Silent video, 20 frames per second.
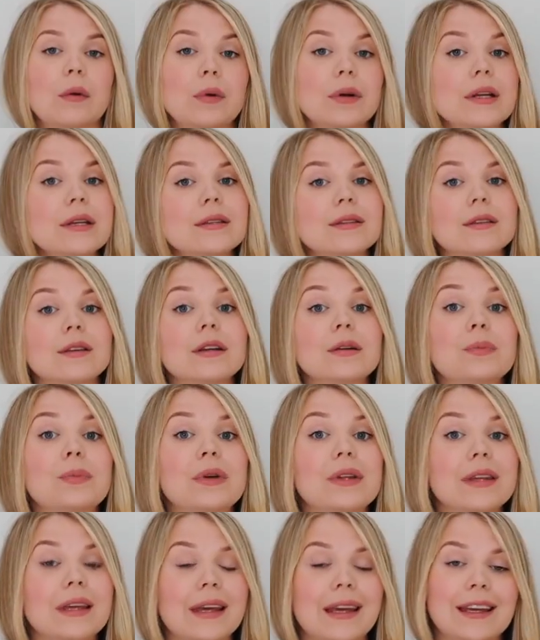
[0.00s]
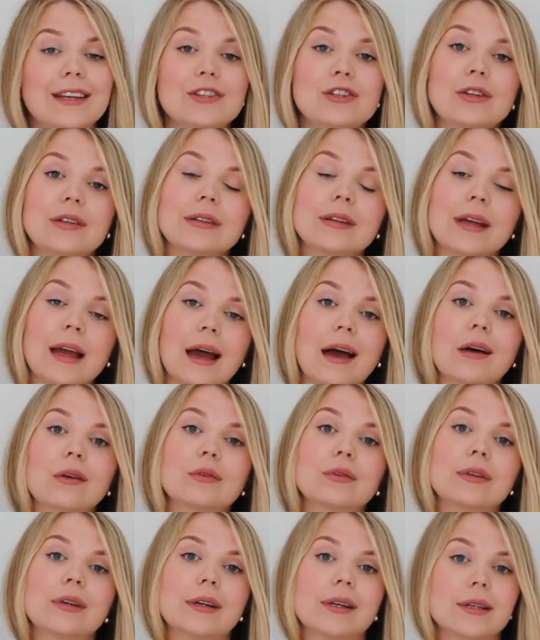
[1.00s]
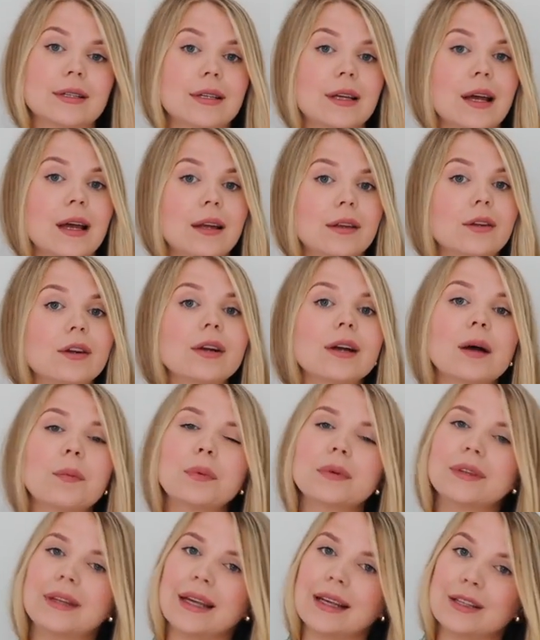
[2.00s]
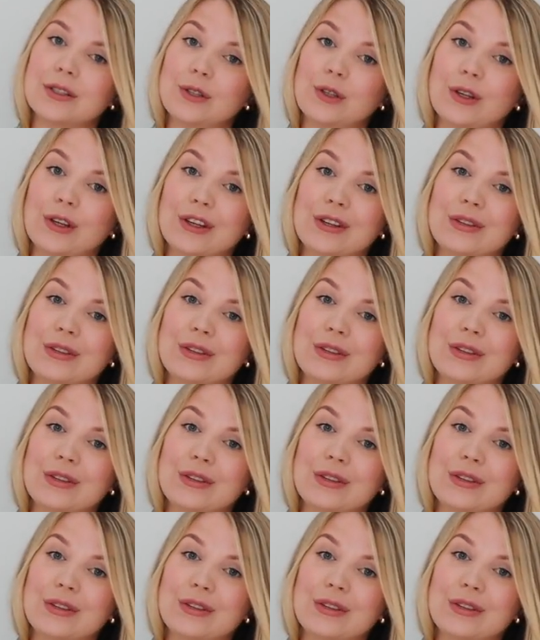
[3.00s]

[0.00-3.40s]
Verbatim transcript: I want to start with kitchen counters. There are a couple things you